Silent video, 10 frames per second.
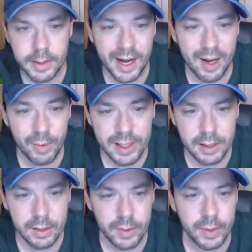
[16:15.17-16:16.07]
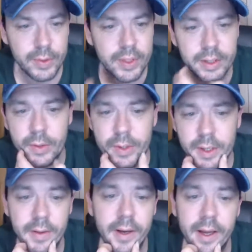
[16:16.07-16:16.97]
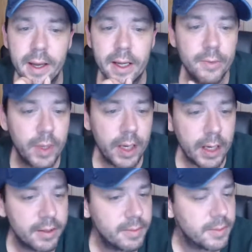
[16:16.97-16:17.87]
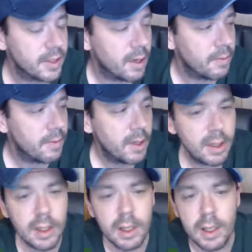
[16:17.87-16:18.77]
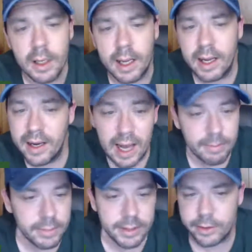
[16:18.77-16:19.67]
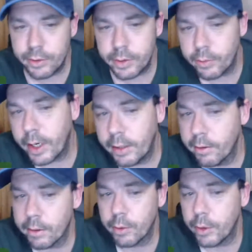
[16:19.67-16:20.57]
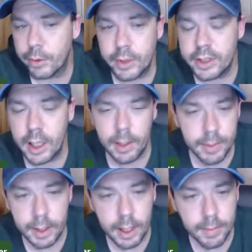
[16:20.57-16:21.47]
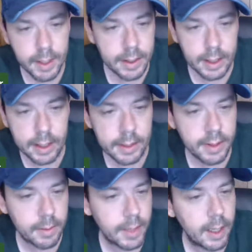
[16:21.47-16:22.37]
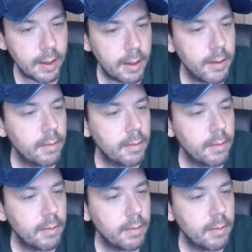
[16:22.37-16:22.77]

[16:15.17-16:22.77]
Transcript: I mean, I went to the grocery store the other day because we needed some stuff, and I'm just doing regular grocery shopping, and I'm not thinking anything about it,